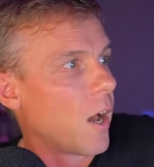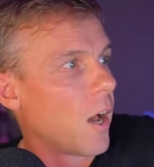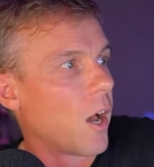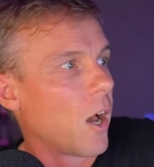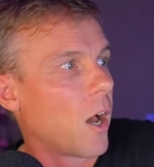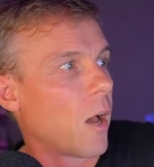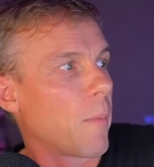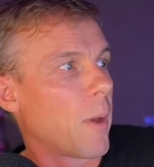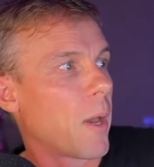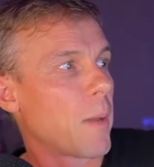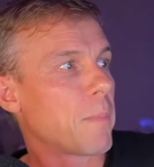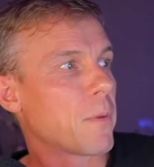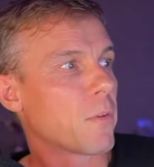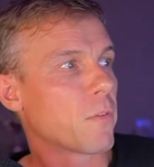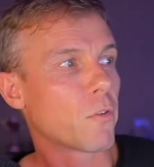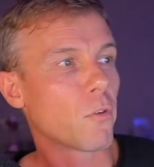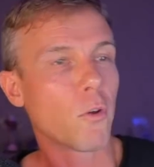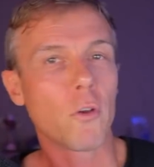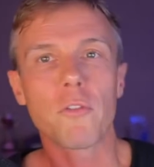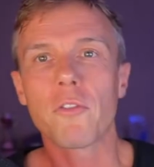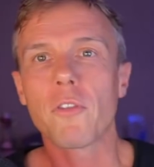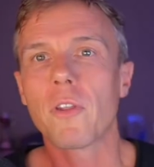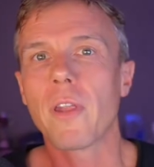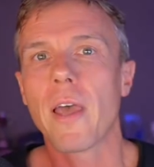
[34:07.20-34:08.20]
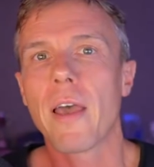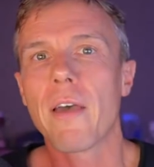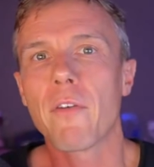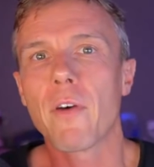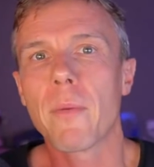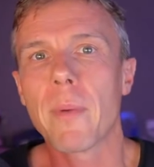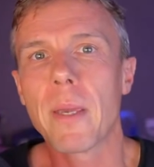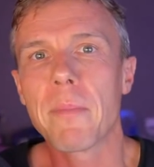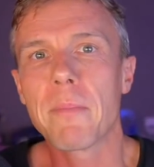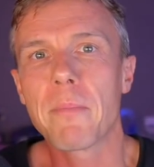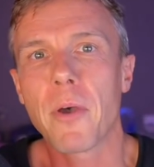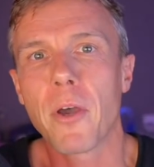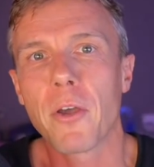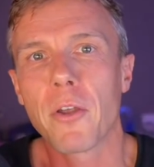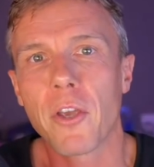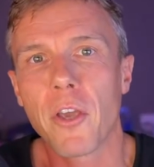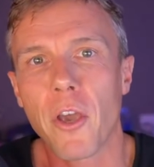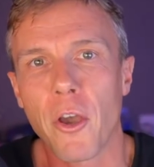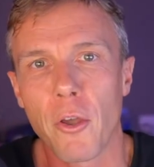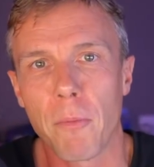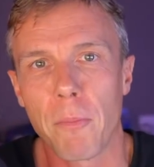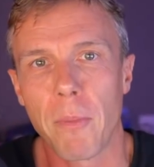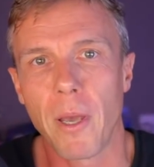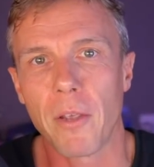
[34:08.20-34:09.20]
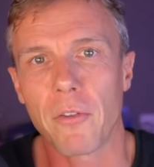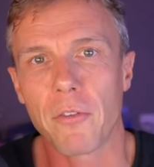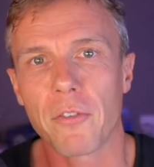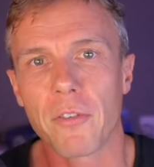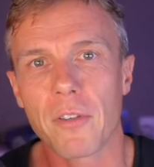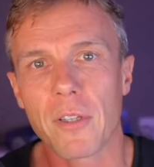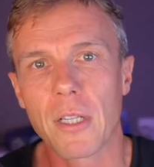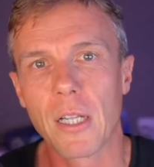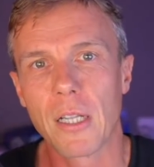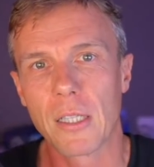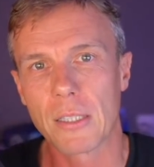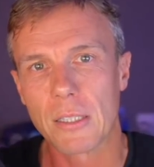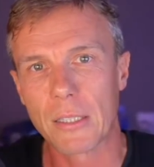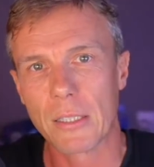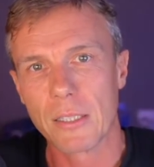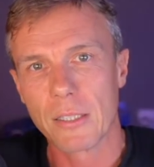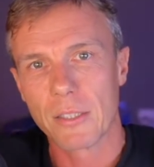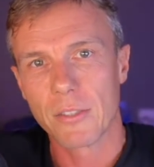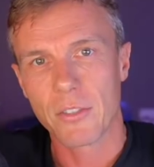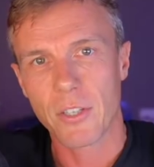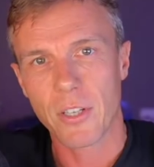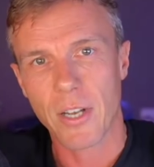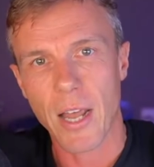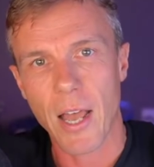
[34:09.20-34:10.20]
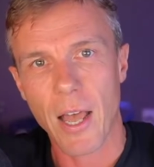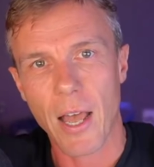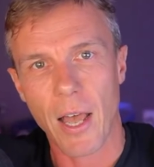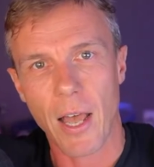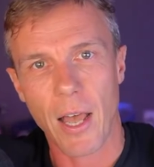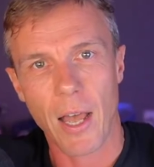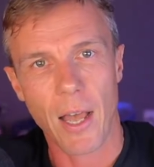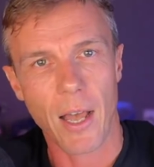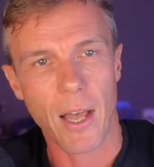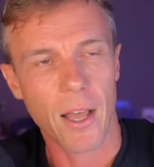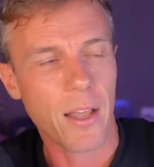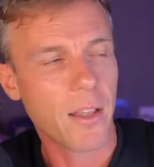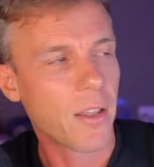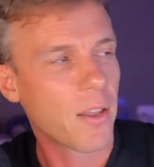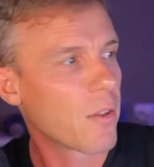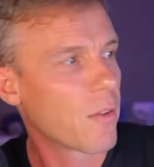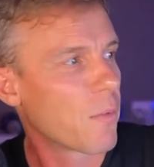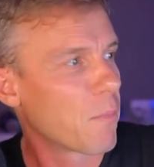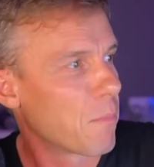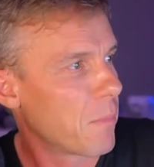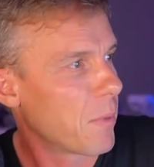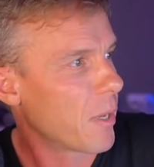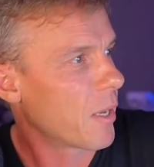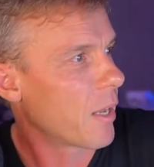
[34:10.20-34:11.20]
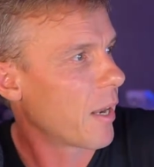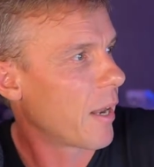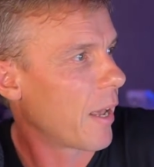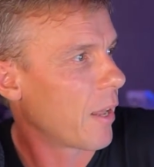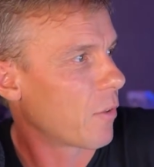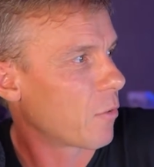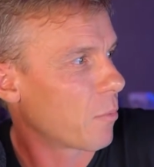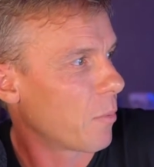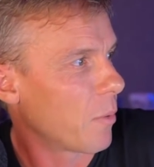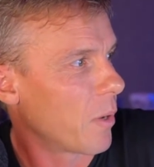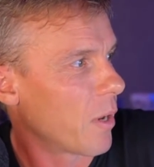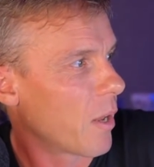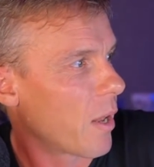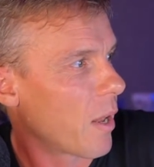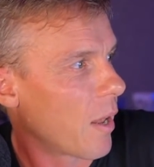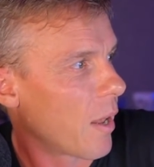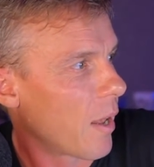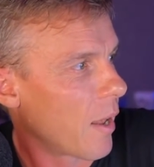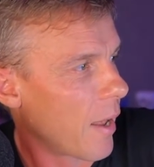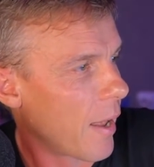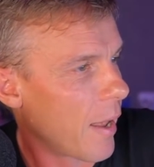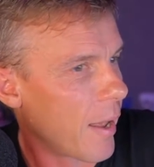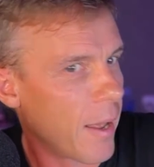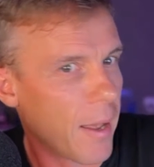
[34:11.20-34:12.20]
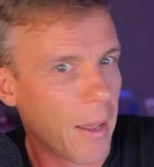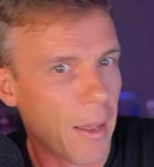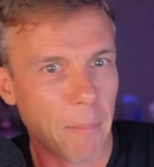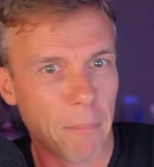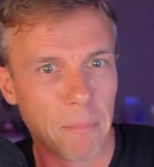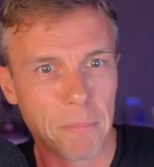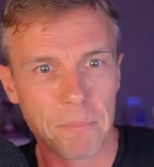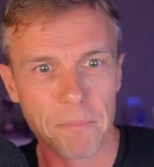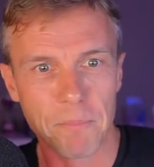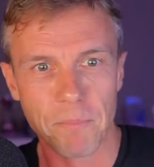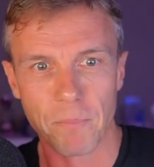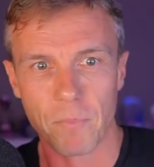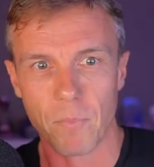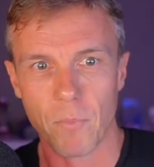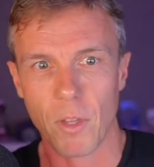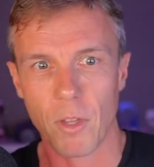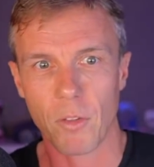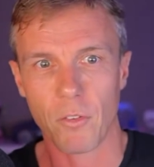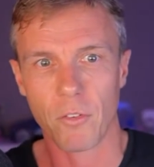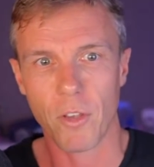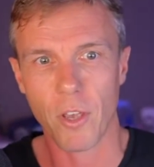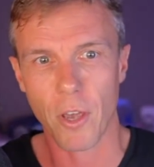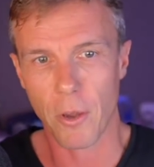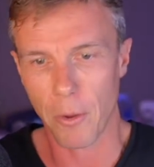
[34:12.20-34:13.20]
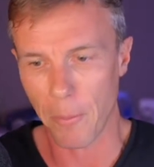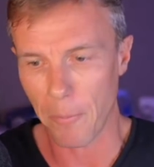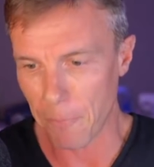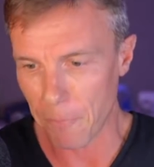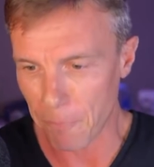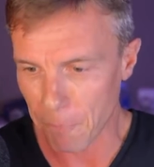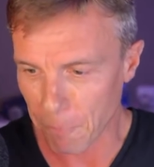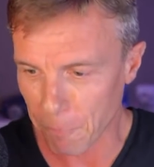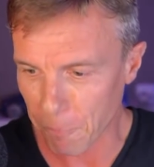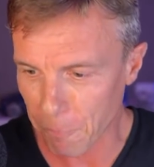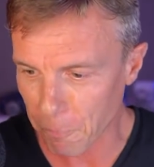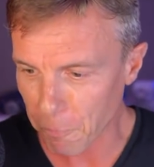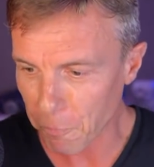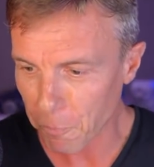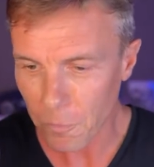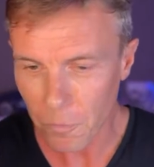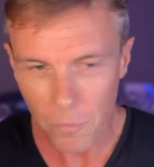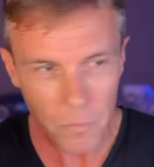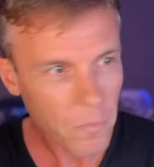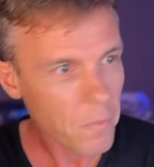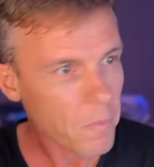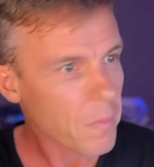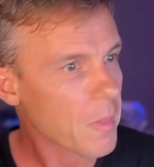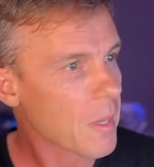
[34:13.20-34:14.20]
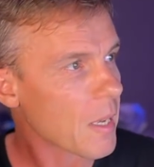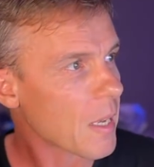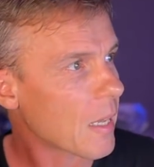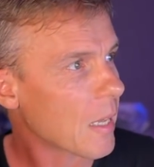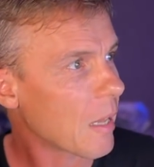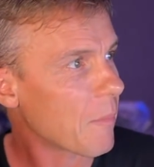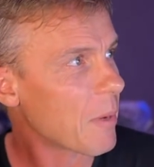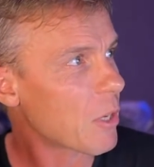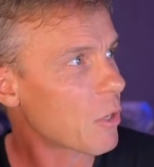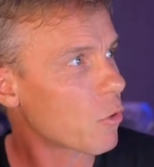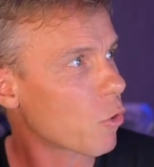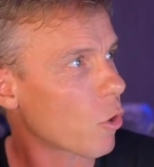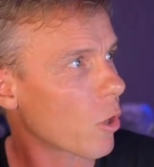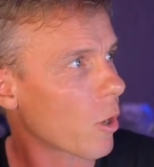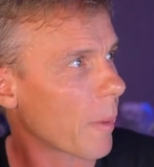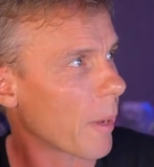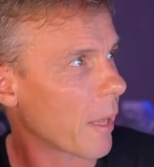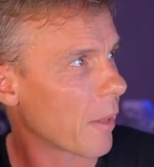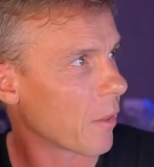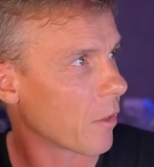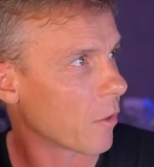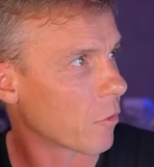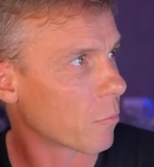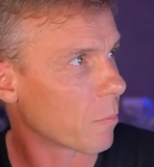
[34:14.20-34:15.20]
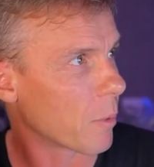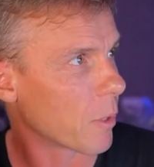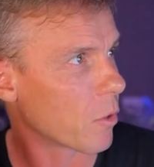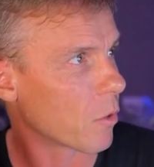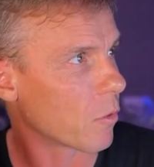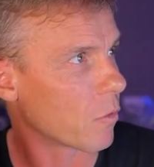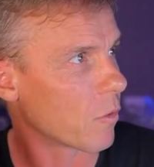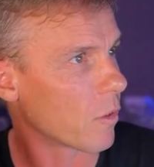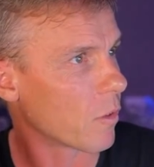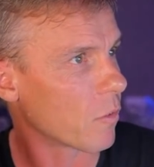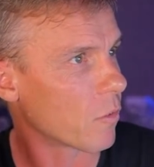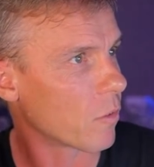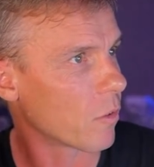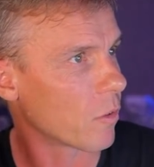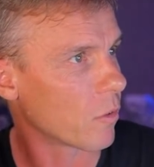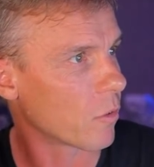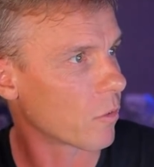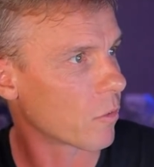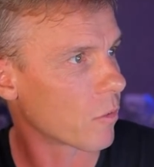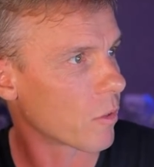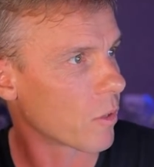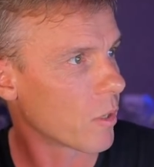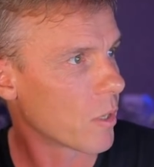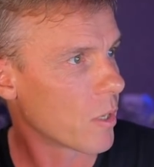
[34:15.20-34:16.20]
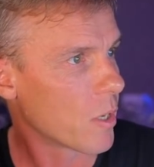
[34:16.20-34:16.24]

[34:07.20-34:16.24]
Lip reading: I'm open sourcing the Have I Been Pwned code base. Ta-da! Big announcement. So let me talk about this, because this is